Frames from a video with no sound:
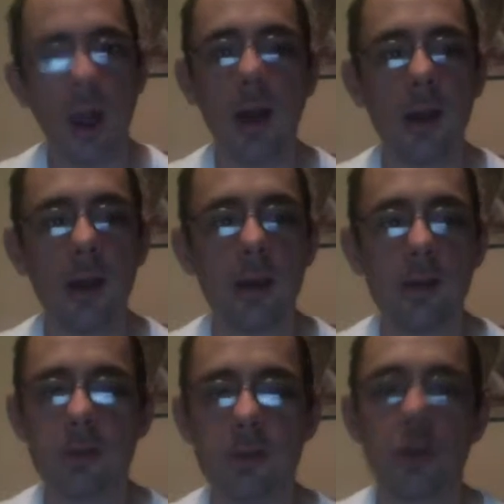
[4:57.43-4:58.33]

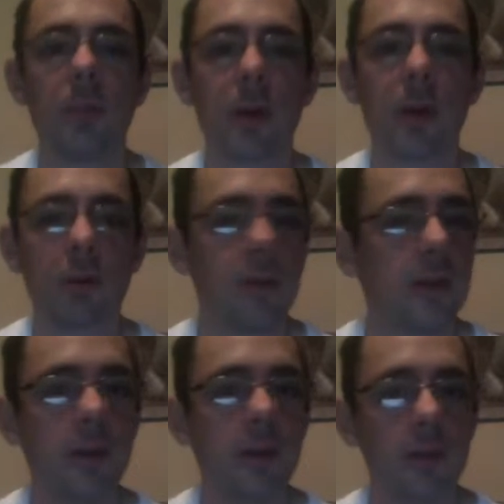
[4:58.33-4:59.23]
matter if
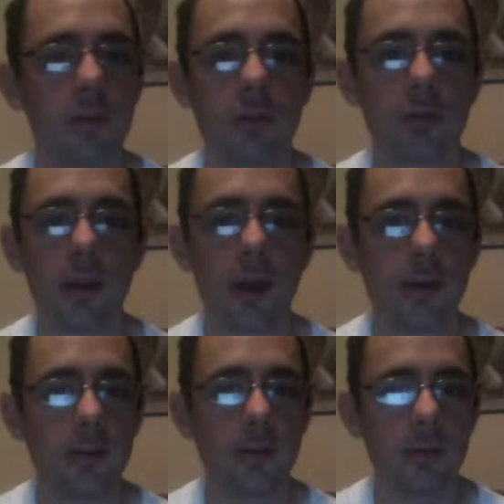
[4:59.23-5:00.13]
he delivers or
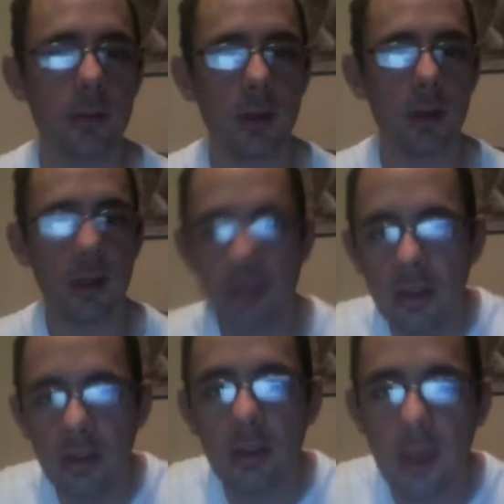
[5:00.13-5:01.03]
not. It's
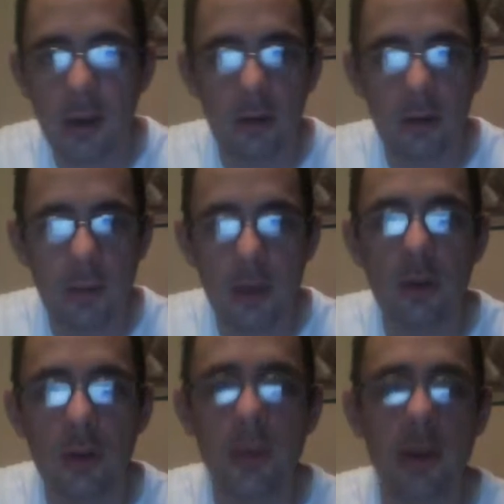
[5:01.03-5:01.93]
still not going to be
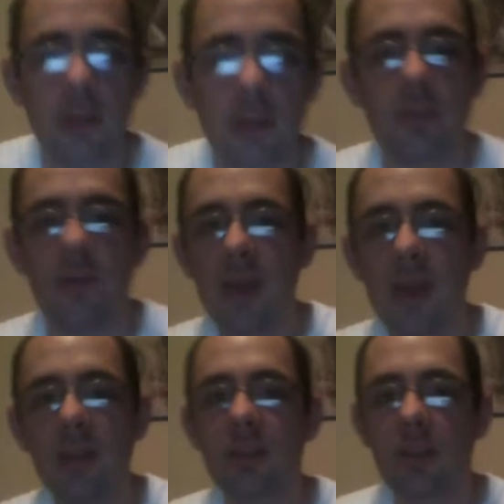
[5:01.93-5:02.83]
good because the
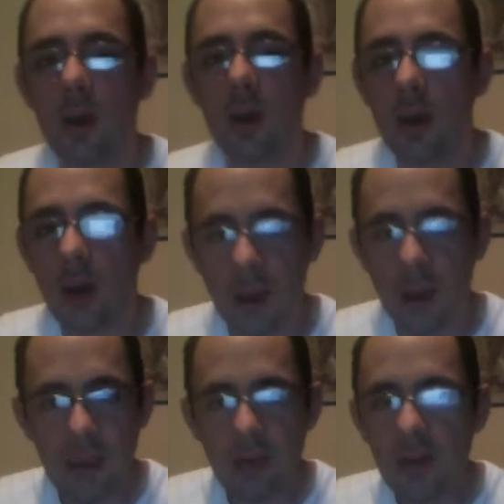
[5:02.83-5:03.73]
fans
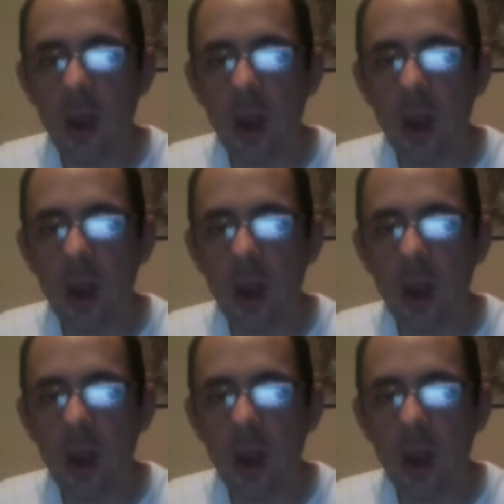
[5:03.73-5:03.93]
even